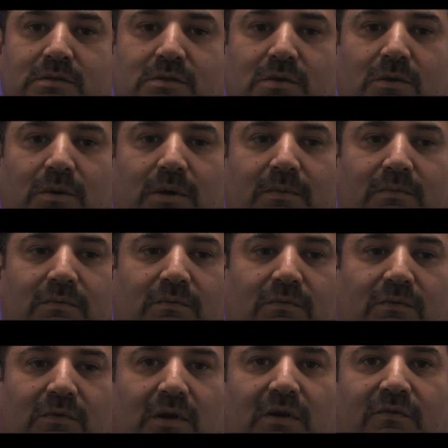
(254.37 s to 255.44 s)
So
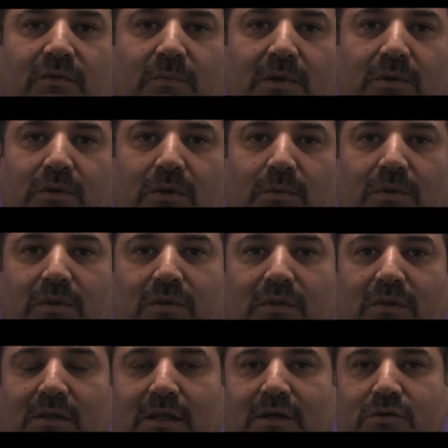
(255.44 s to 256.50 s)
I'm very familiar with
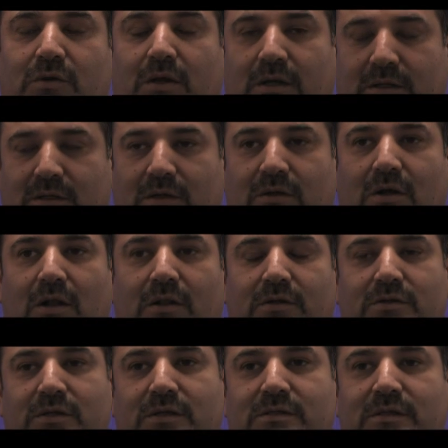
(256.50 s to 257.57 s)
electronic
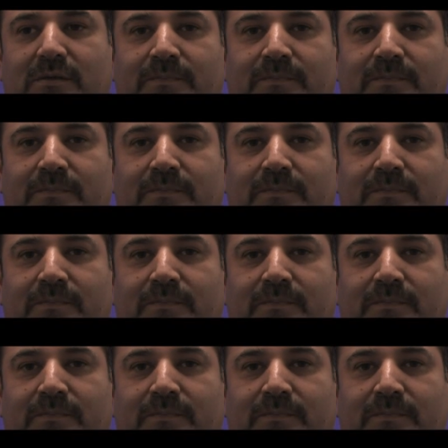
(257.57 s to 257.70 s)
technologies.